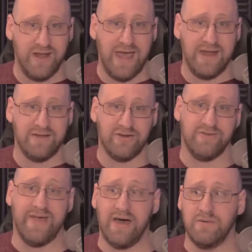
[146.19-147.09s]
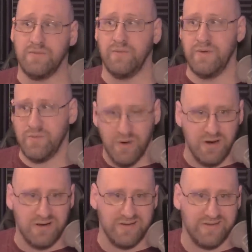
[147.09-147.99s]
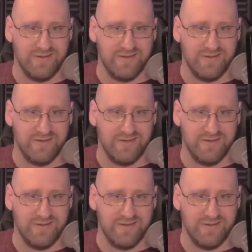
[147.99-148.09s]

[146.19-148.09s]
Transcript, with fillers: And it turns out we weren't.